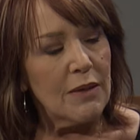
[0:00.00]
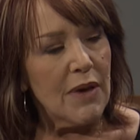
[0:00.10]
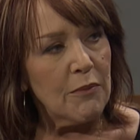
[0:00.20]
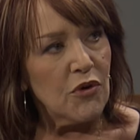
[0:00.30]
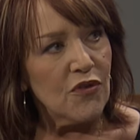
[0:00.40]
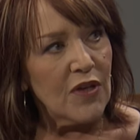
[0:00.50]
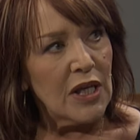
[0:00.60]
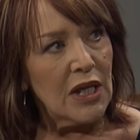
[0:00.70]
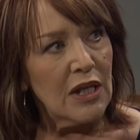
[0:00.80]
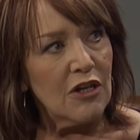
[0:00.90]
members
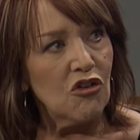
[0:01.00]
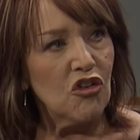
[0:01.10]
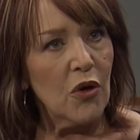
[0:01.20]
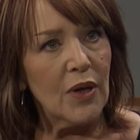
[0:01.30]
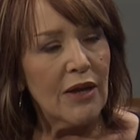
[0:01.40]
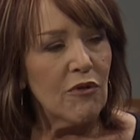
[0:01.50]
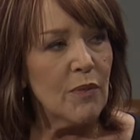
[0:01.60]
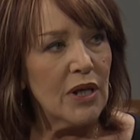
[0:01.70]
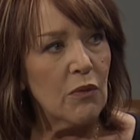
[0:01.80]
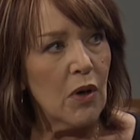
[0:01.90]
in and showing
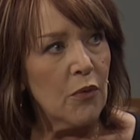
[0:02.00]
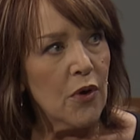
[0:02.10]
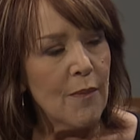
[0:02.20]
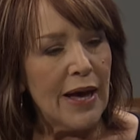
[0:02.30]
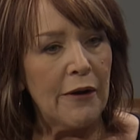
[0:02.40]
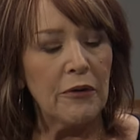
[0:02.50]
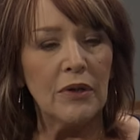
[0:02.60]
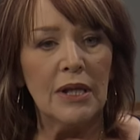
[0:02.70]
everybody what we're about.